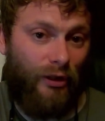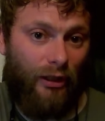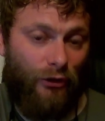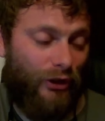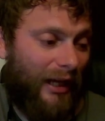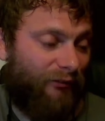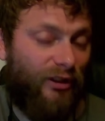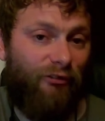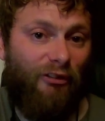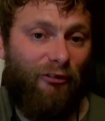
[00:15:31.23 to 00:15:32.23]
That should have
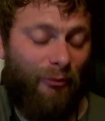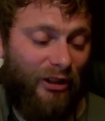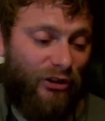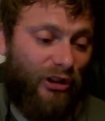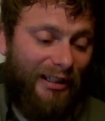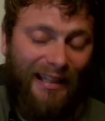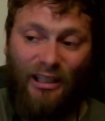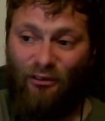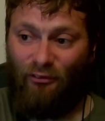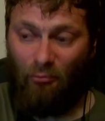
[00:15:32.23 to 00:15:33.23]
enough information to
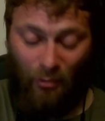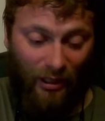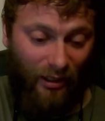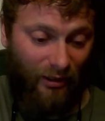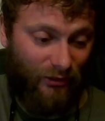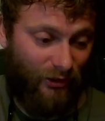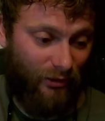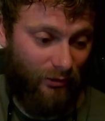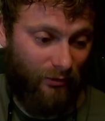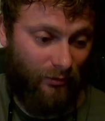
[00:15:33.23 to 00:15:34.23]
take you from
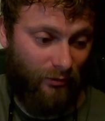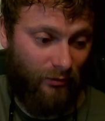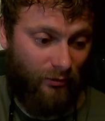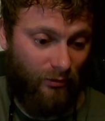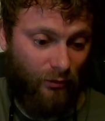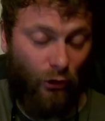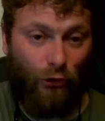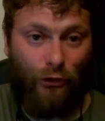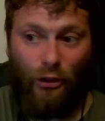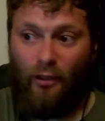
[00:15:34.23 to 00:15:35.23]
parts
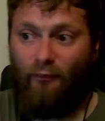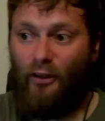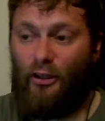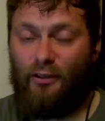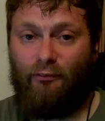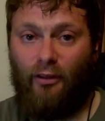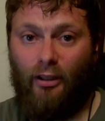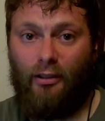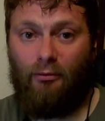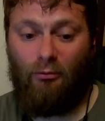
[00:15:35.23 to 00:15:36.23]
to your first
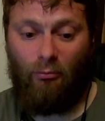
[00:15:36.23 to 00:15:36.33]
flight.